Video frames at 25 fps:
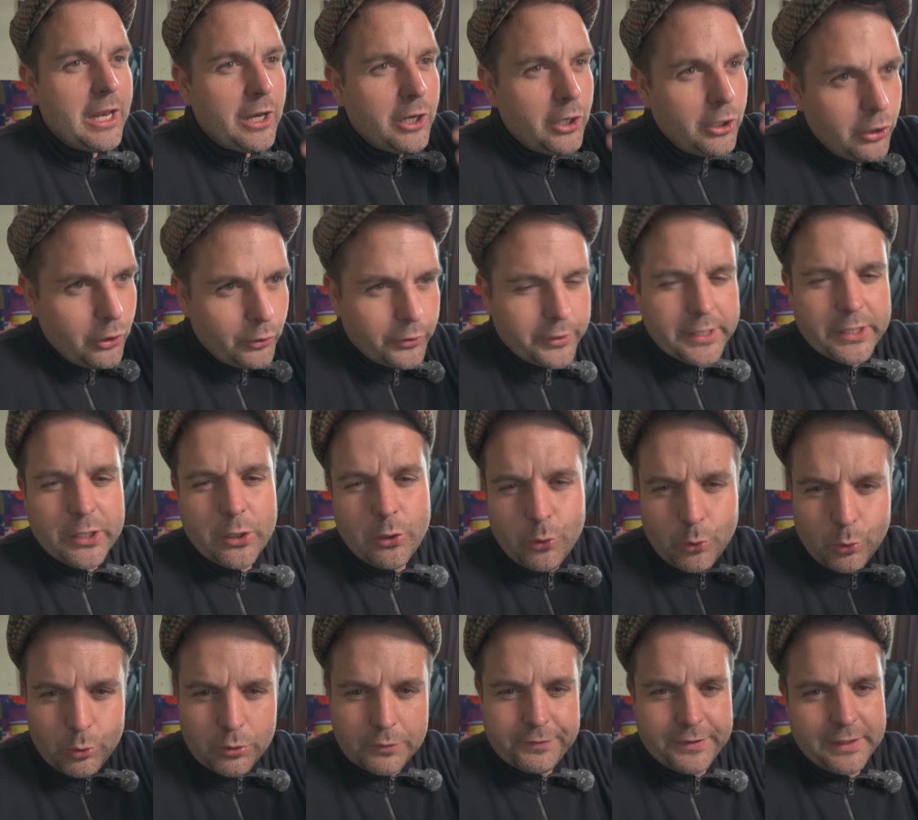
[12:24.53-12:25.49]
looking at
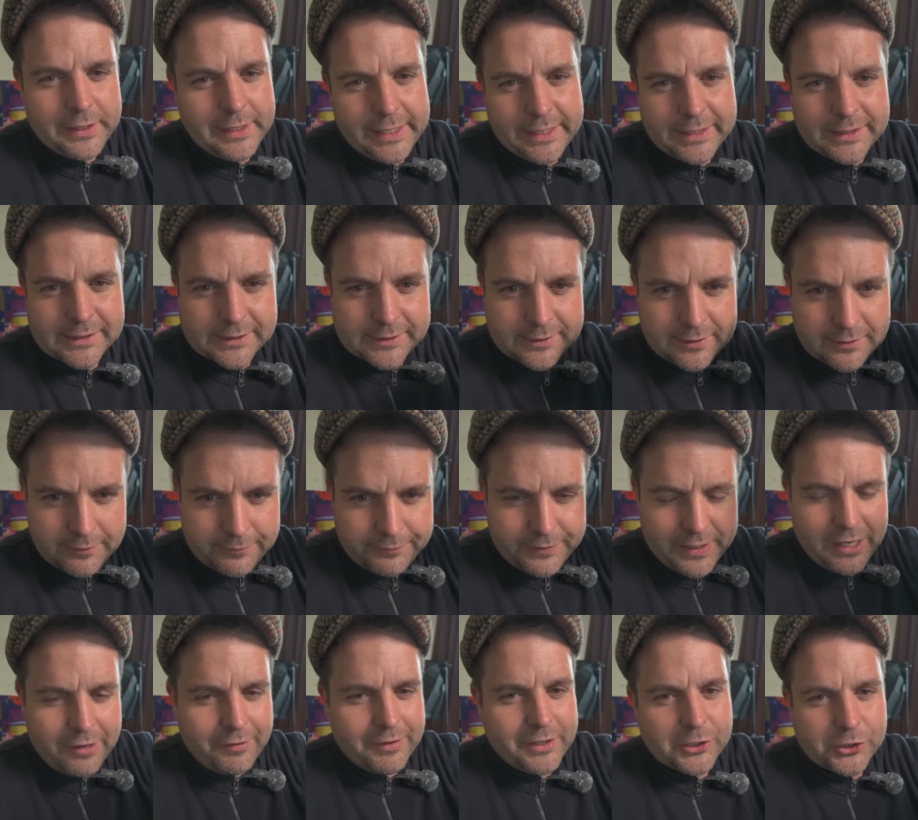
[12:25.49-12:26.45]
all of the links to the
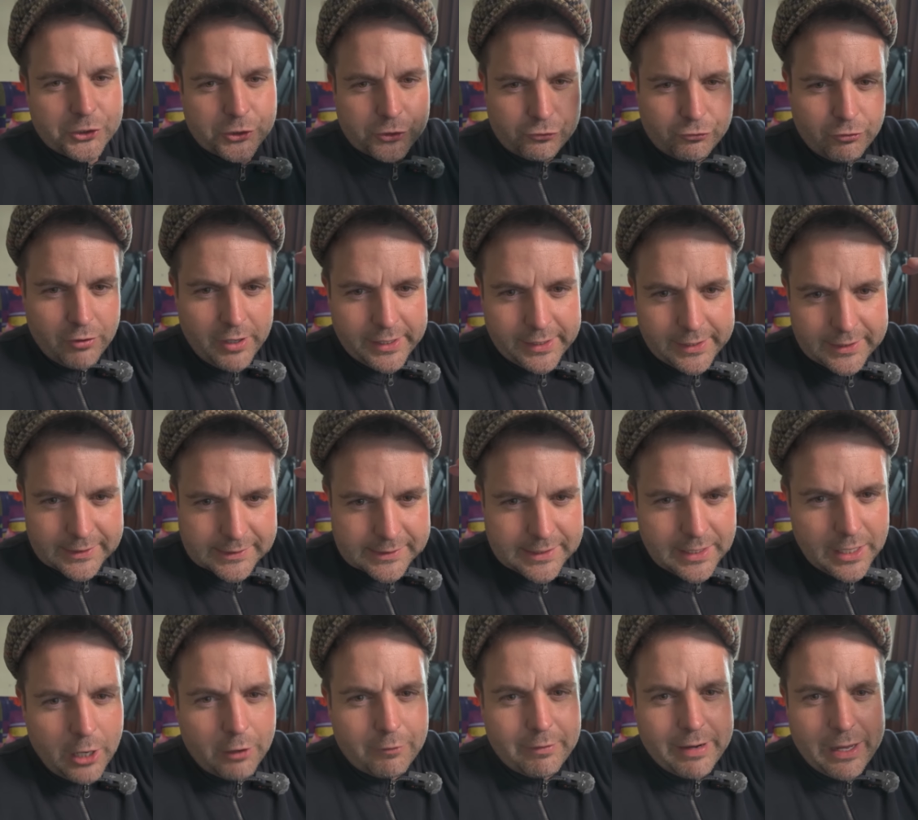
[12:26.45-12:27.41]
various strikers
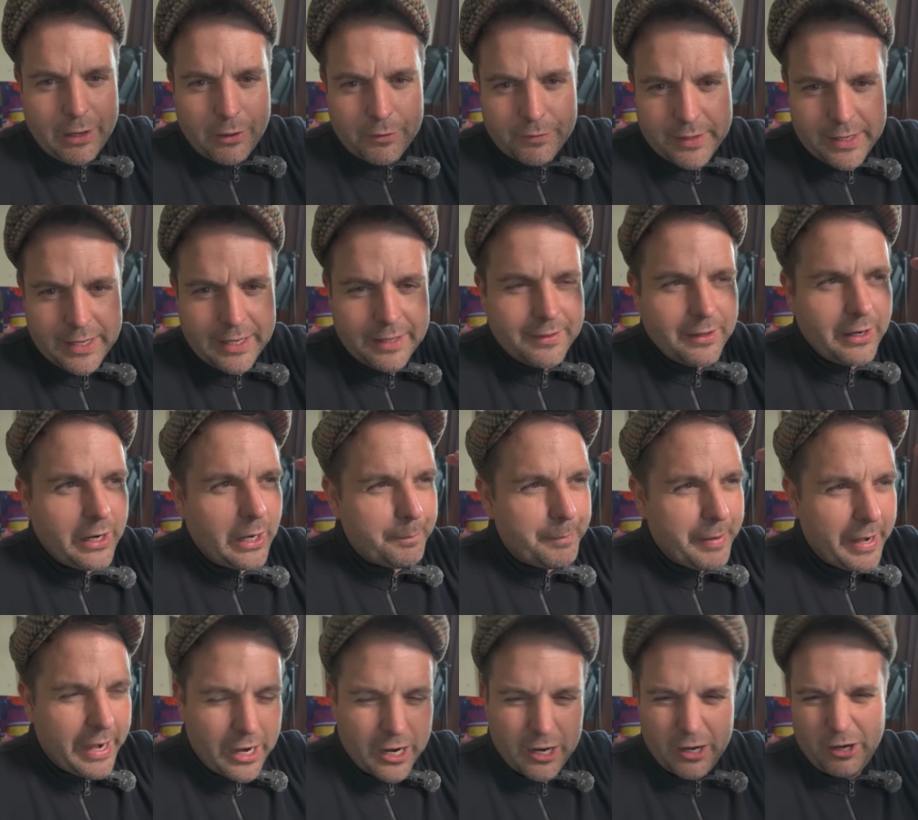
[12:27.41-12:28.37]
that are out there that are,
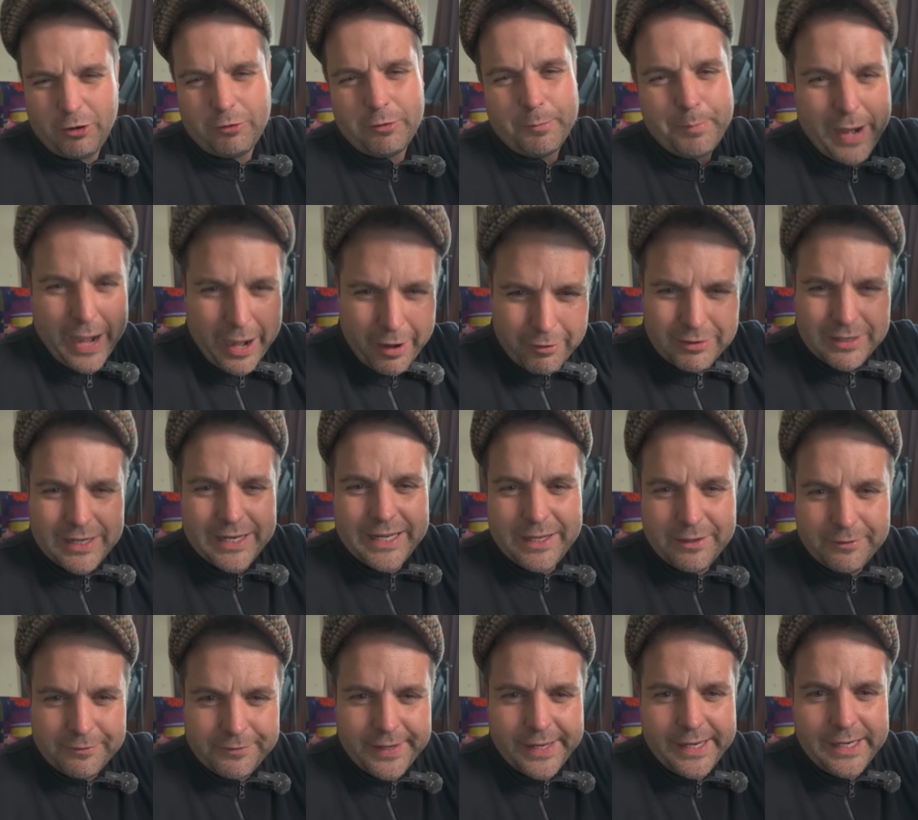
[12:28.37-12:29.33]
are apparently
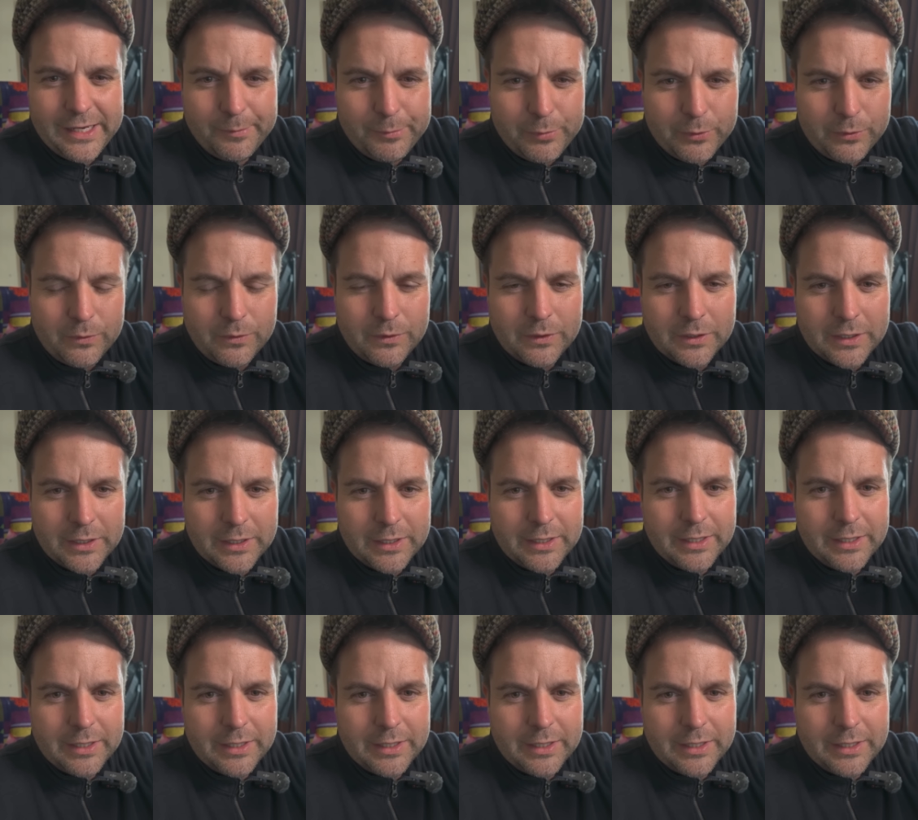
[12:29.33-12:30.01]
available